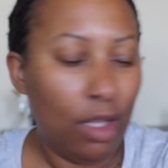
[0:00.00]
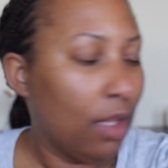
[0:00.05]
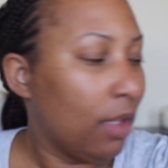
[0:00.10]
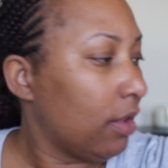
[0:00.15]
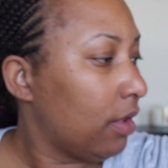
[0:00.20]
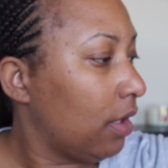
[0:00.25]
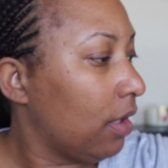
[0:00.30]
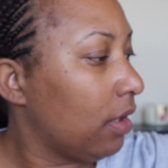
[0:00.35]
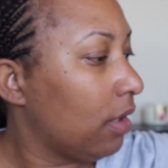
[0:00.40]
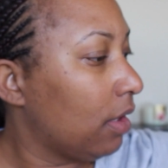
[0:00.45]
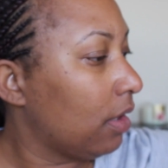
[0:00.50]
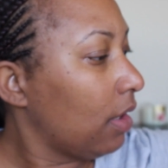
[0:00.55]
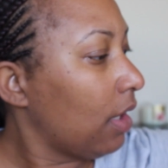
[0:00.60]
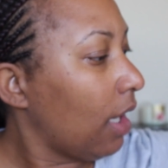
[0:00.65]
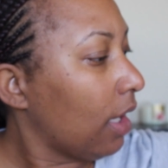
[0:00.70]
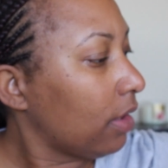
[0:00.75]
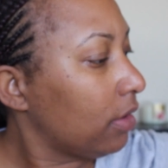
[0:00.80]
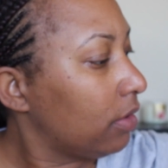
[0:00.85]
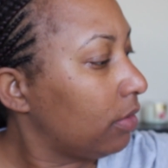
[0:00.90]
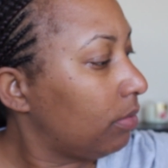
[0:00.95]
And then the
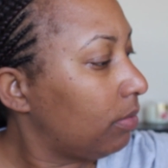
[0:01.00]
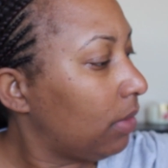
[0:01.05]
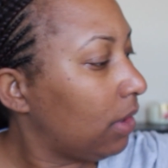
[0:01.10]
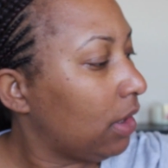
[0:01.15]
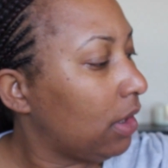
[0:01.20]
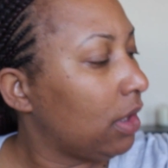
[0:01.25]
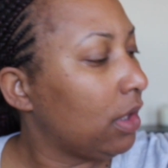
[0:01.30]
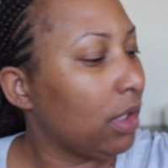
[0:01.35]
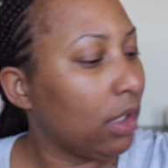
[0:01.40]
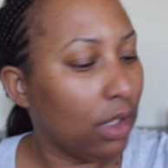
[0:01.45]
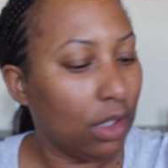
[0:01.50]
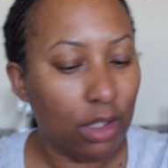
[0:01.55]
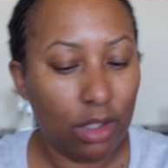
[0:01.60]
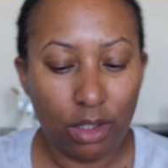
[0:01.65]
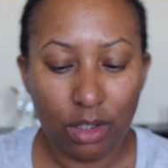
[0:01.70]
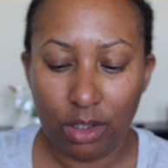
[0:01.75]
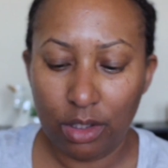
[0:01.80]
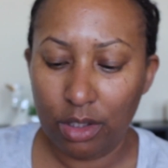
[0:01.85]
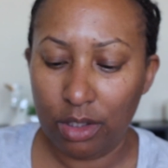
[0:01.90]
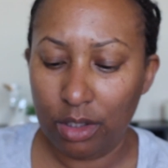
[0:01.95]
next one
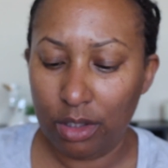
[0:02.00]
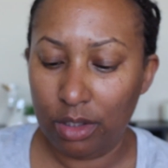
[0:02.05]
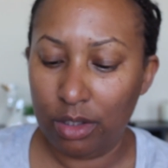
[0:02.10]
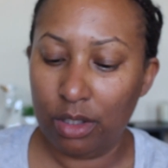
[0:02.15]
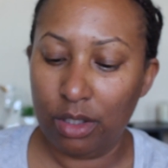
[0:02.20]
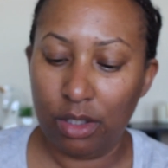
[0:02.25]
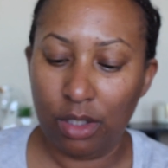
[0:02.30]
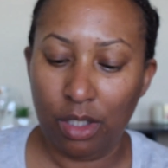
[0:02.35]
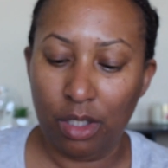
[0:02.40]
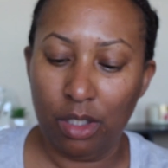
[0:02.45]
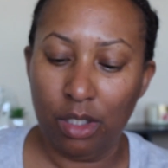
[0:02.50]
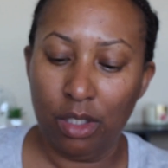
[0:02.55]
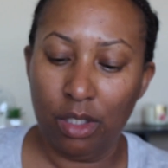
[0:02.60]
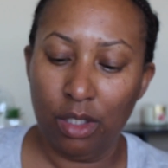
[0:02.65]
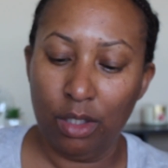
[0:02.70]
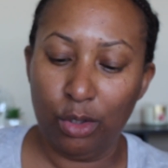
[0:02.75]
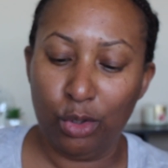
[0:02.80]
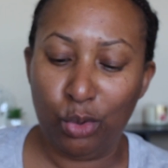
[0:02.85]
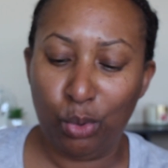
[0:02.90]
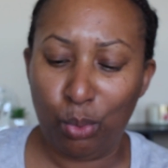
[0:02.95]
is
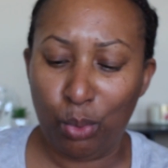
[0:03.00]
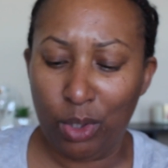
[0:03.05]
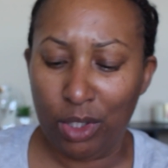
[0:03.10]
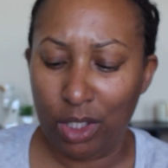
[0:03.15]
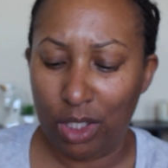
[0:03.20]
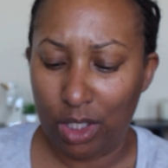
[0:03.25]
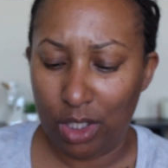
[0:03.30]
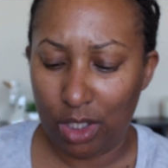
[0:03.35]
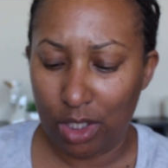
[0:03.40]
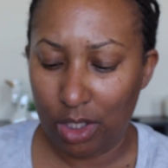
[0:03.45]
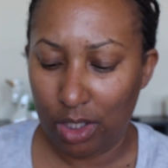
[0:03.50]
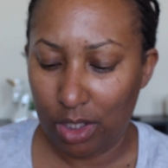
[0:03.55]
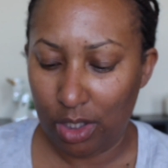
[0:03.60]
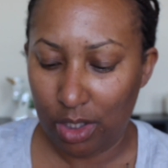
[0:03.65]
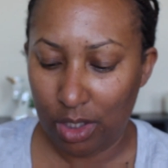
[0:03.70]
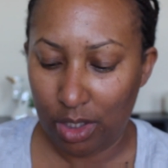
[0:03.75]
Twig.